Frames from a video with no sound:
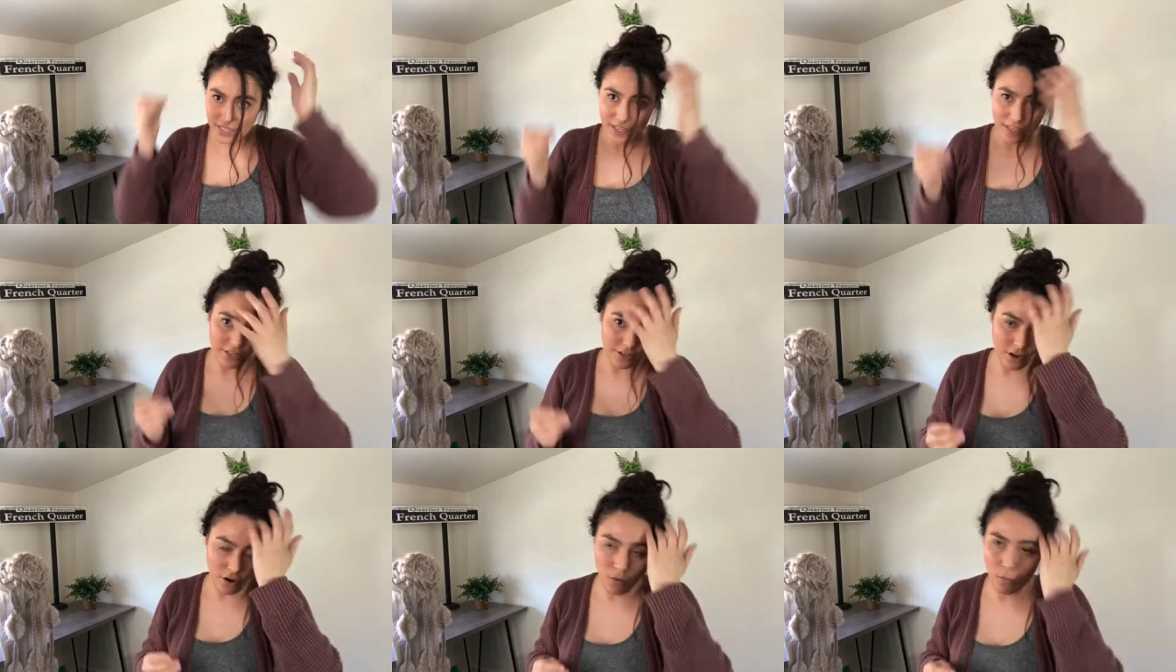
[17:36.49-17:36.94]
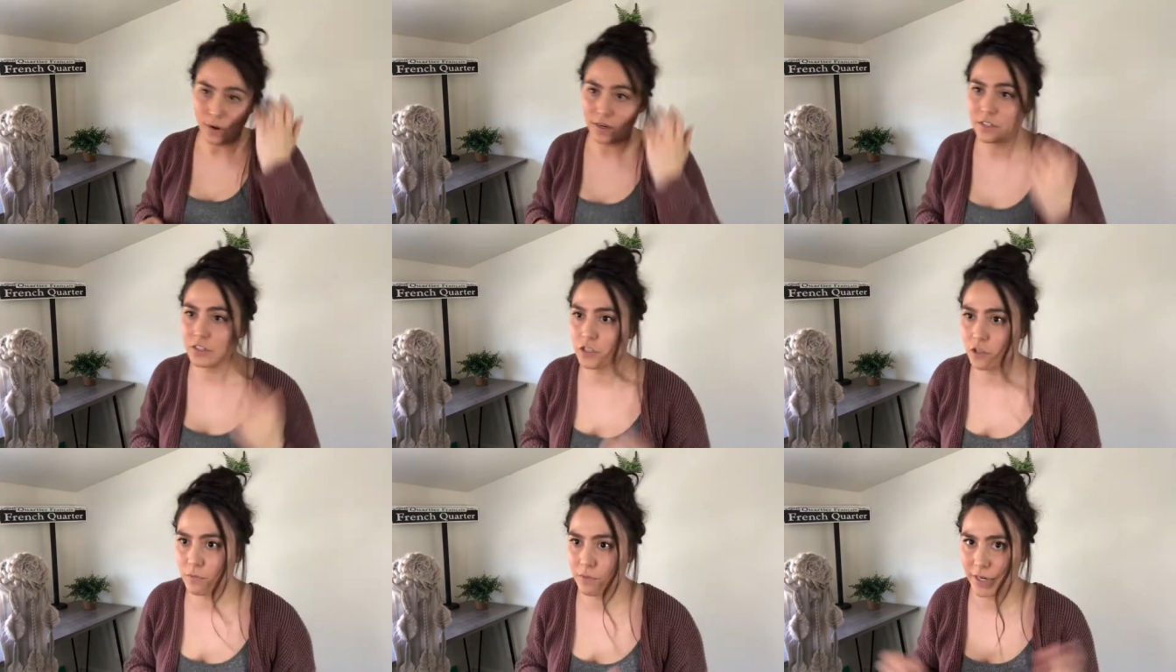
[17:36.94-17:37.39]
You know,
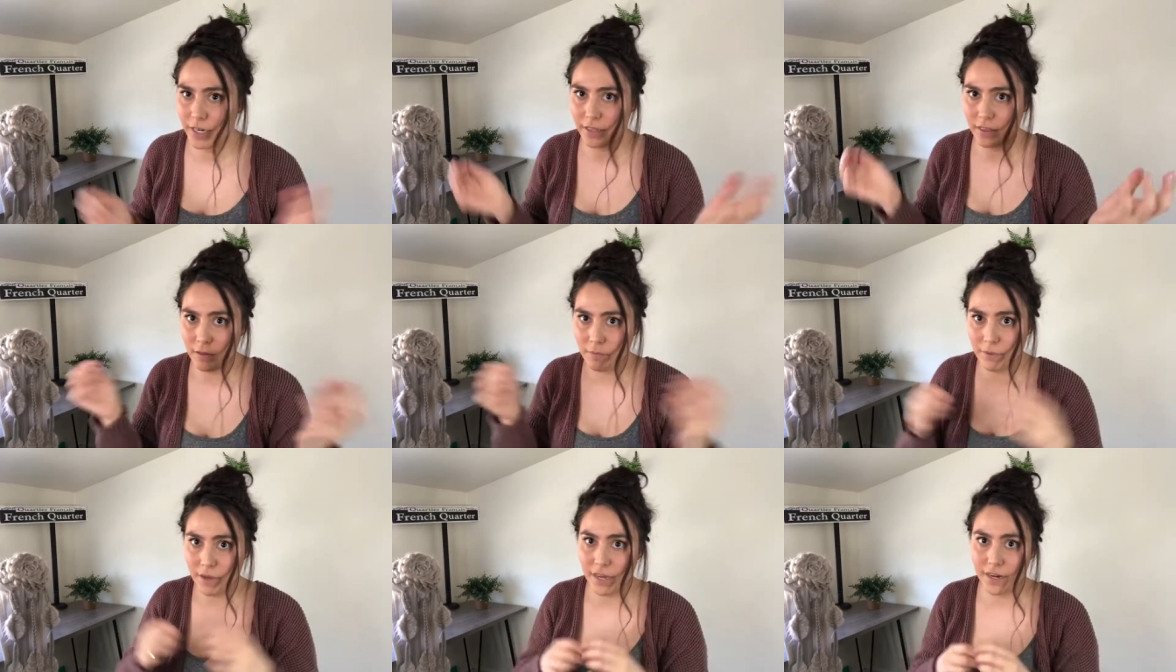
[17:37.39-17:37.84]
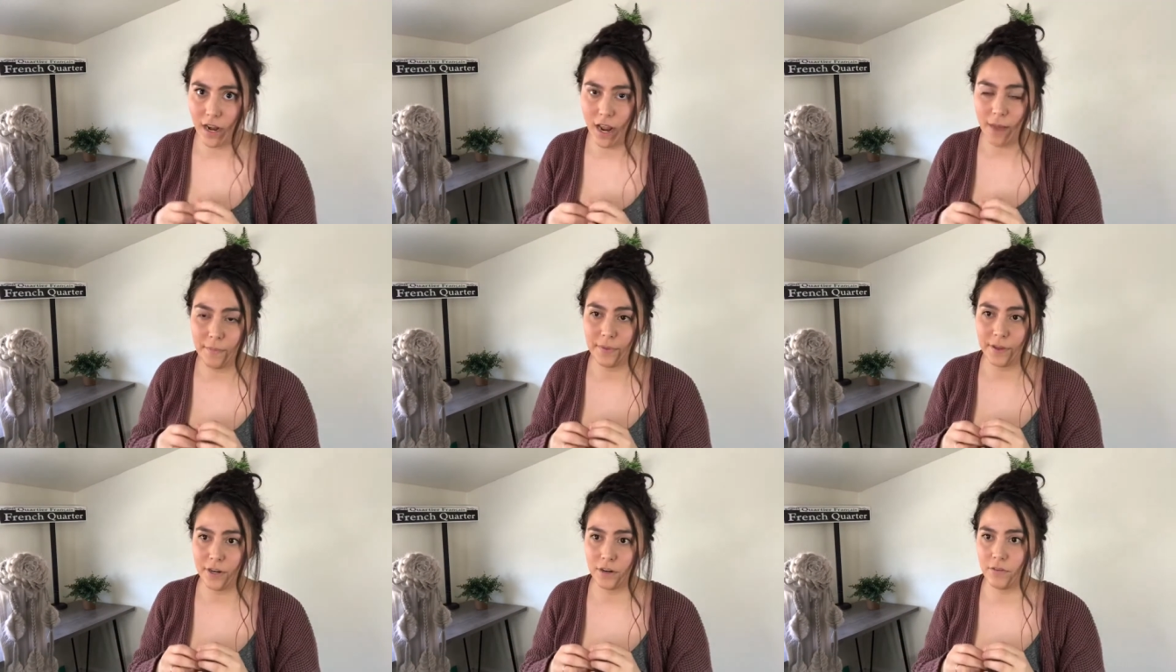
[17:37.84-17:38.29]
once you bring the bun
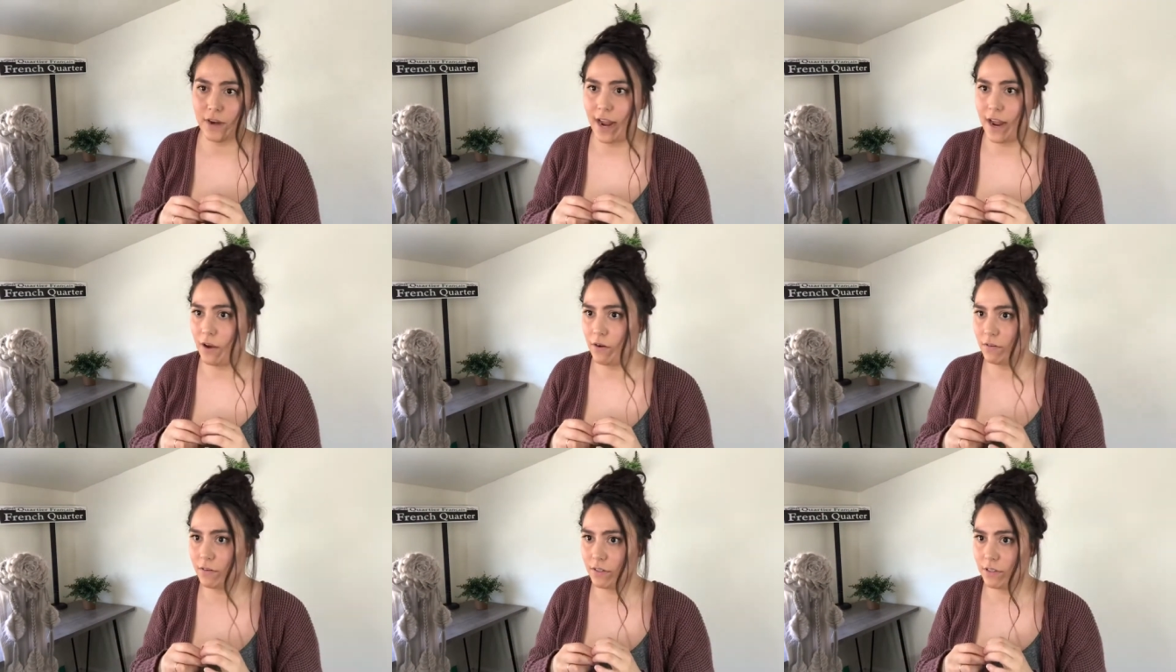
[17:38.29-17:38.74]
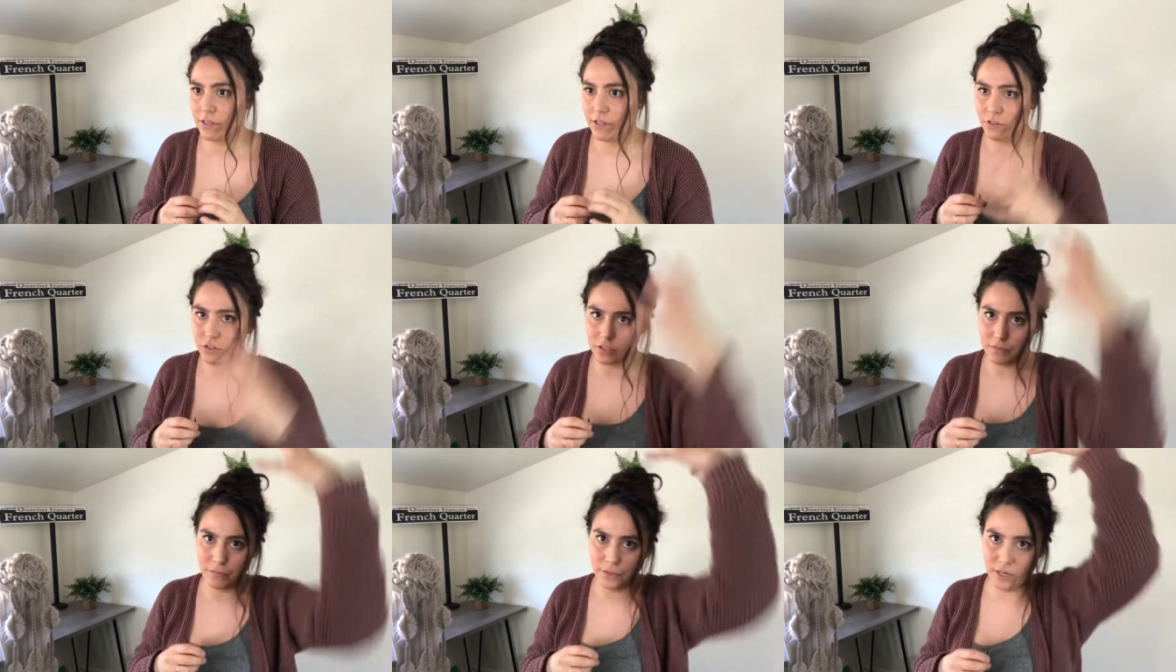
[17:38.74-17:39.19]
up and around, you
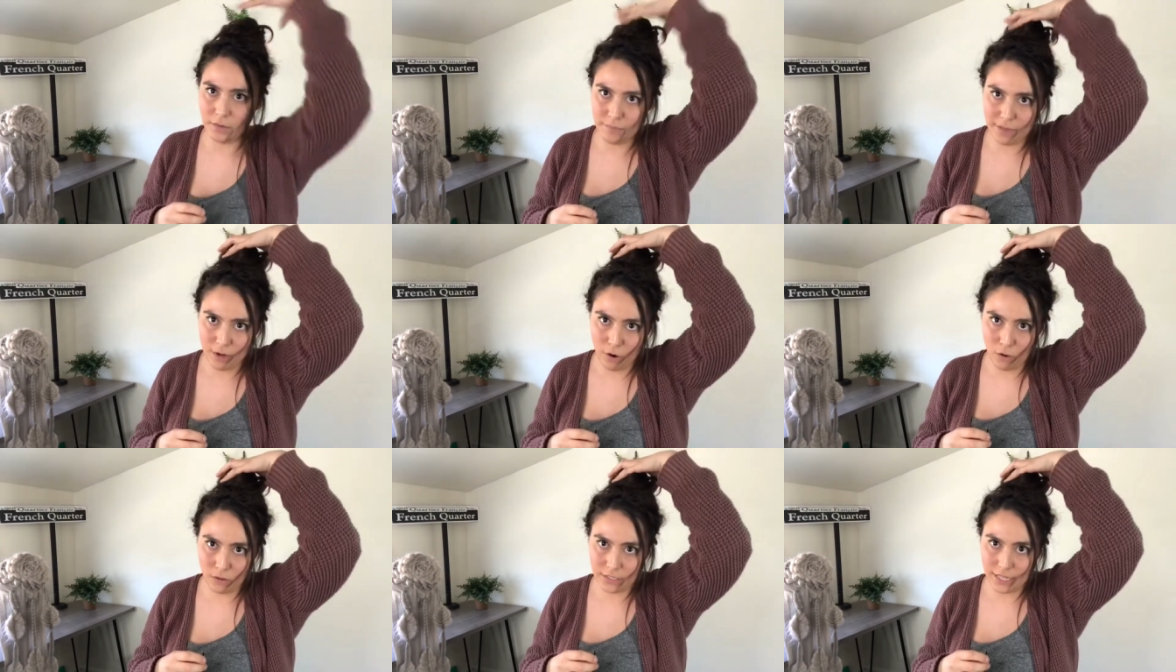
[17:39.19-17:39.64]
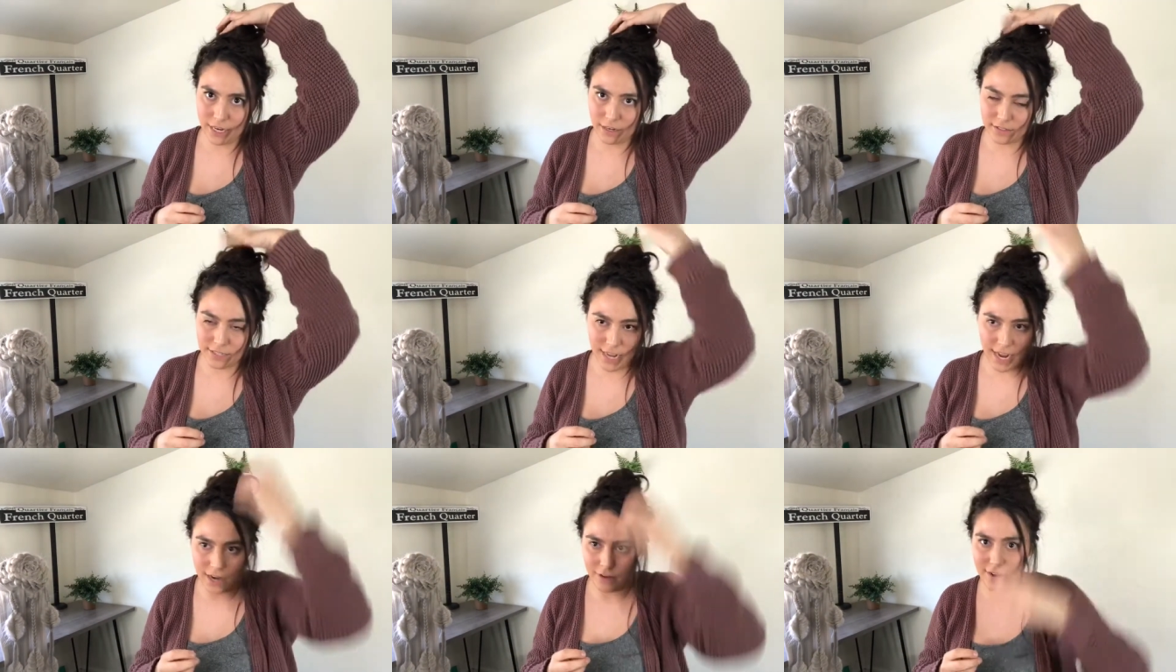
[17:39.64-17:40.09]
just put a big old hair
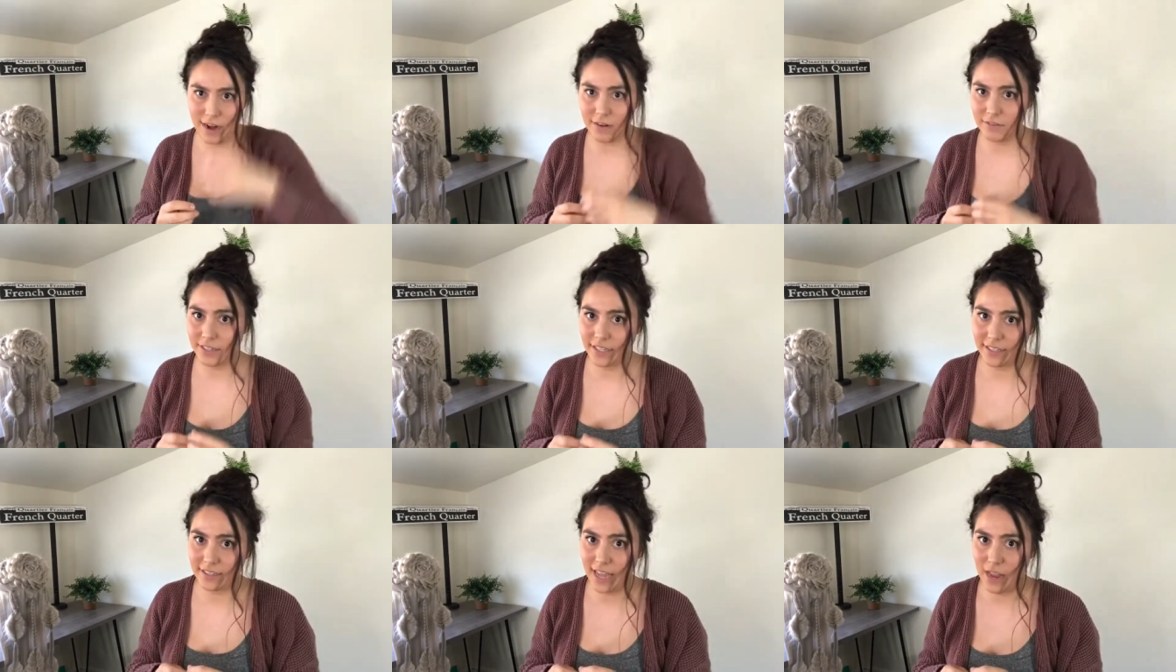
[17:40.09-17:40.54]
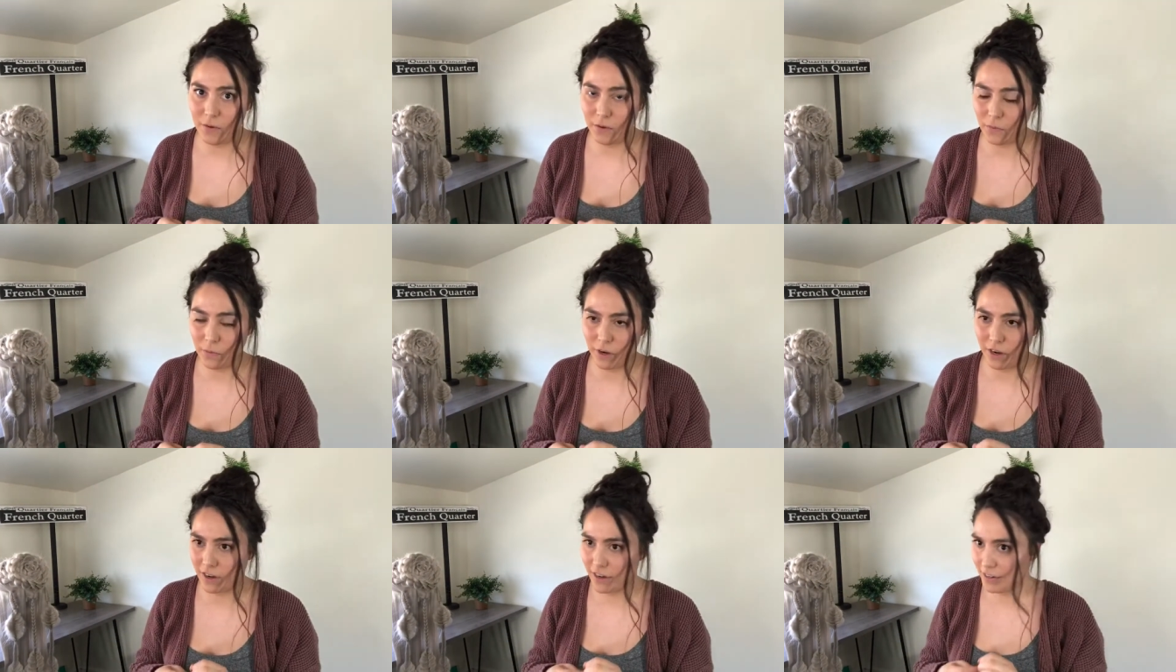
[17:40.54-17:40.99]
tie around it. That would
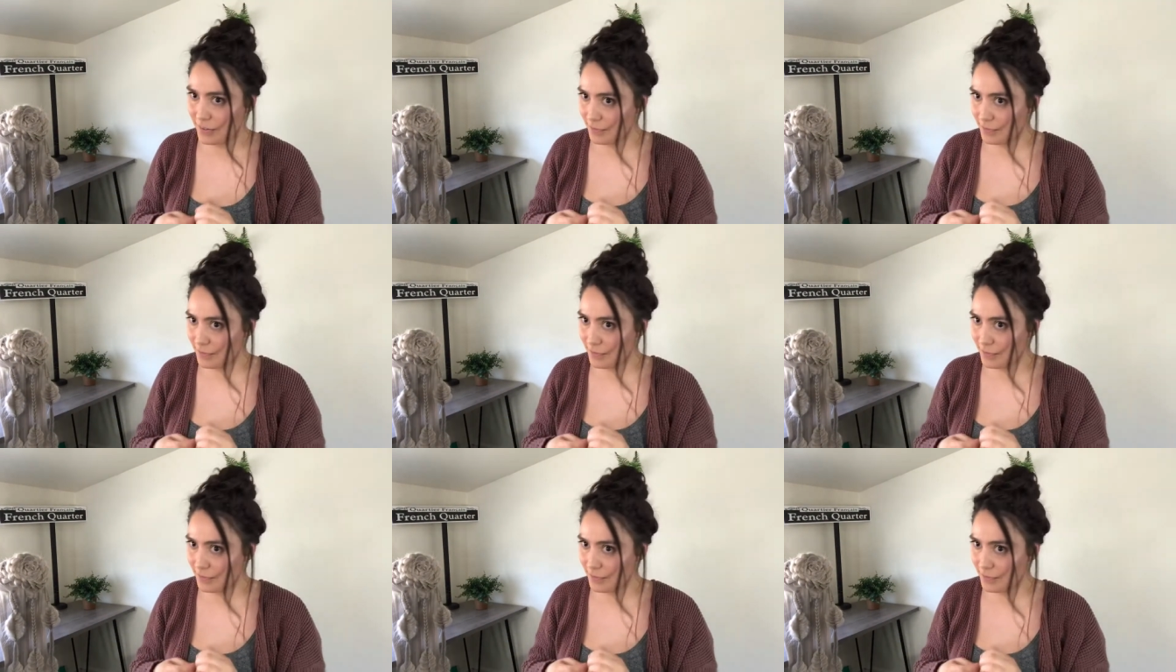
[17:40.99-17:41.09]
work.